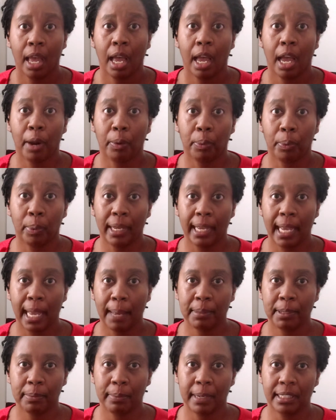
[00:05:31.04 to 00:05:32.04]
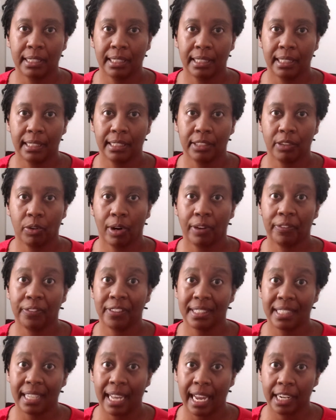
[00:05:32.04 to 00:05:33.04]
A rehab specialist or a
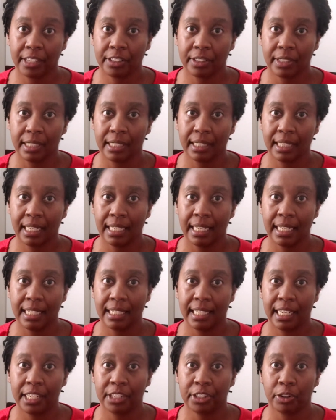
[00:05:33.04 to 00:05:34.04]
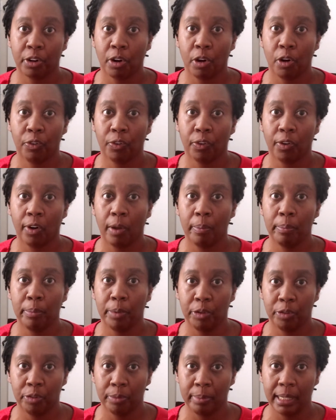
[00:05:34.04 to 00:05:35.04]
physiatrist can assess your overall
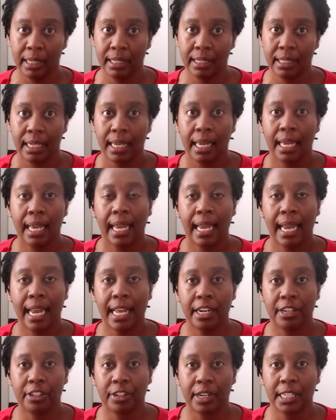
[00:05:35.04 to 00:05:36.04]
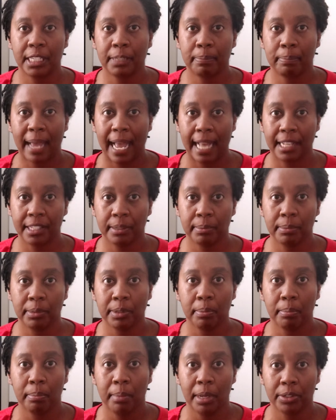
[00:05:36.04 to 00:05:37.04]
movement and address
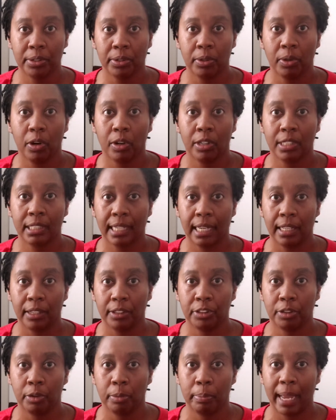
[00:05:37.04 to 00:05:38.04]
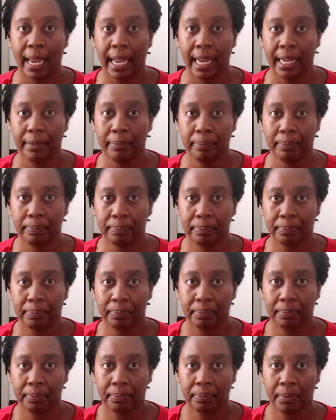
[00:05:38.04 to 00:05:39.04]
spasms, muscle, or skeletal pain.
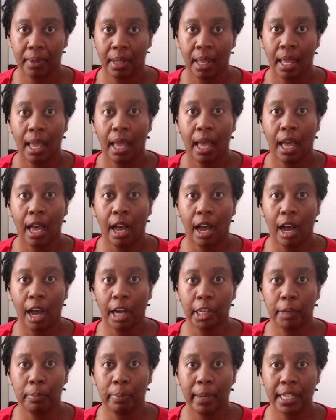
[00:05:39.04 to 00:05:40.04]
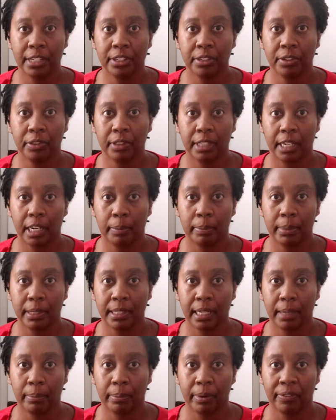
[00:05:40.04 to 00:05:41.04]
An occupational
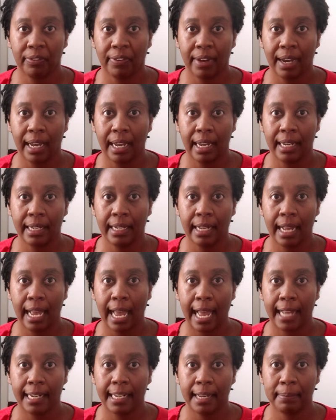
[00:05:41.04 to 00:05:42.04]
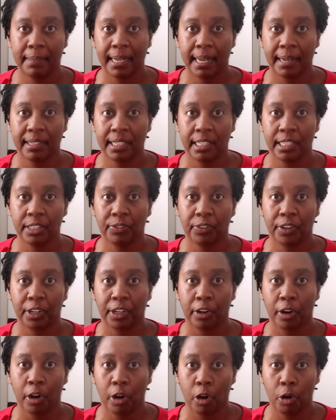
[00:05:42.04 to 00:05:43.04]
therapist can provide adaptations for
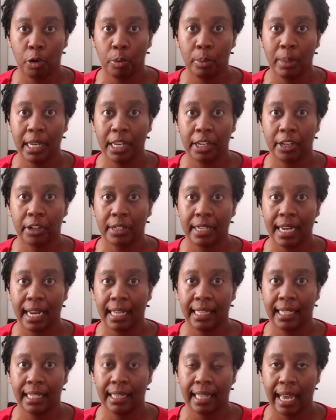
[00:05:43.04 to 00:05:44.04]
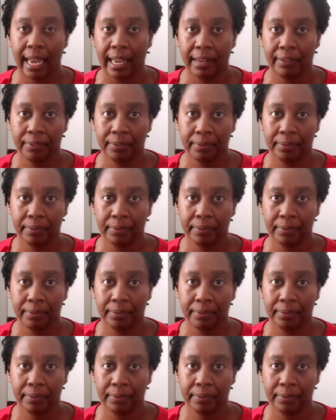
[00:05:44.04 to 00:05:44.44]
your home and your daily life.